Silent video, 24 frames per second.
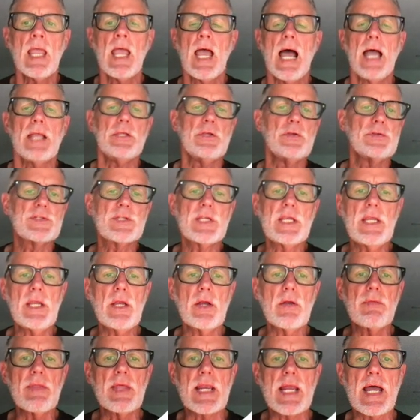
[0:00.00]
You see
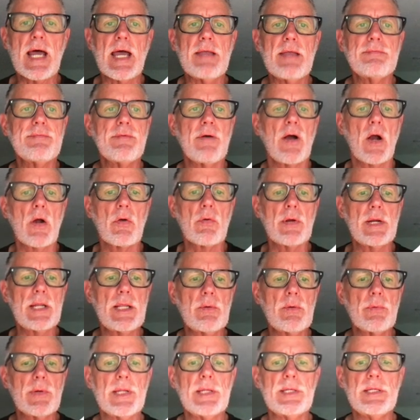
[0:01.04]
here that I've already
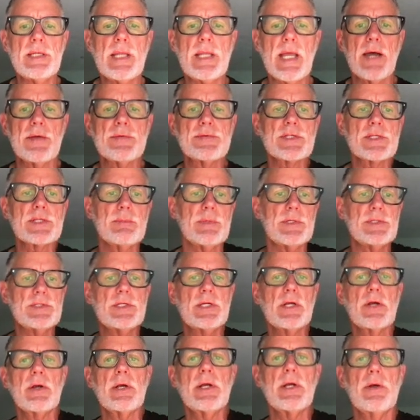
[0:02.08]
written down some
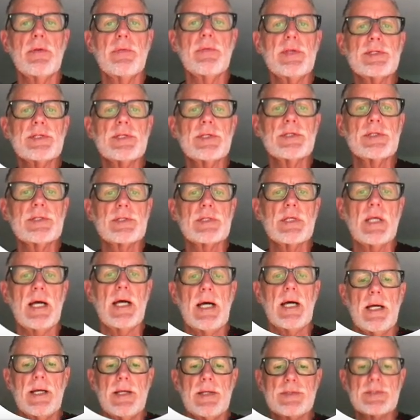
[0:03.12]
material. This is
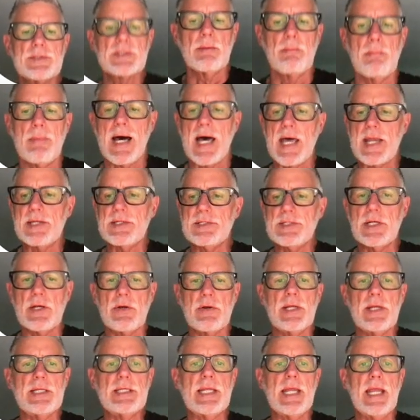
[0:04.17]
some
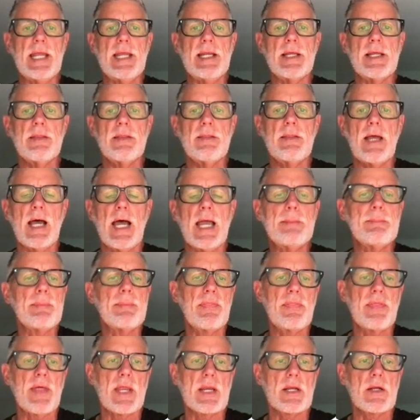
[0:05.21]
monetary data,
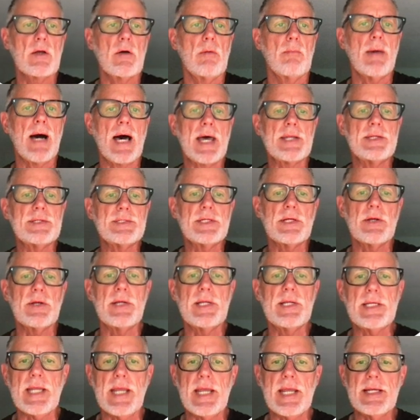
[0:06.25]
hypothetical monetary
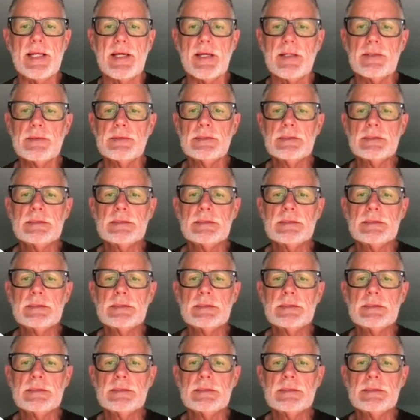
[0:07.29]
data.